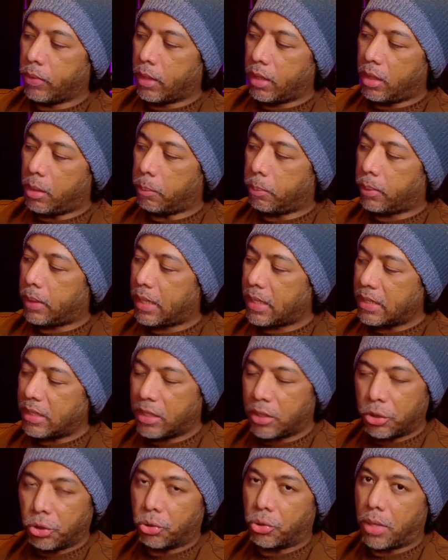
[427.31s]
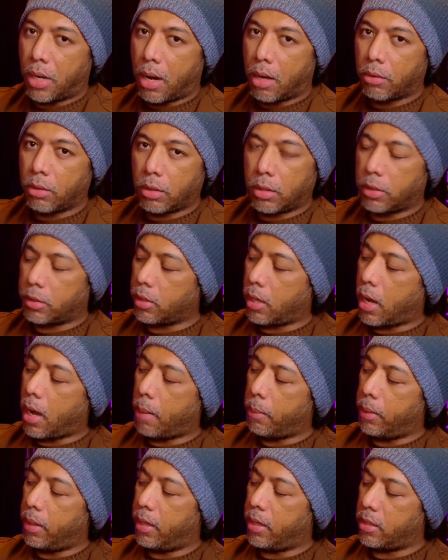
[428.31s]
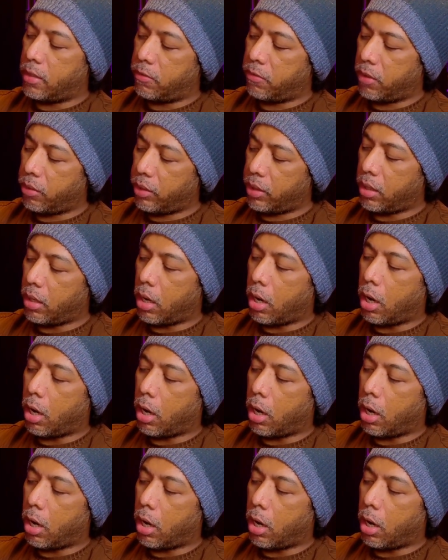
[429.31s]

The plastic shroud on the top is very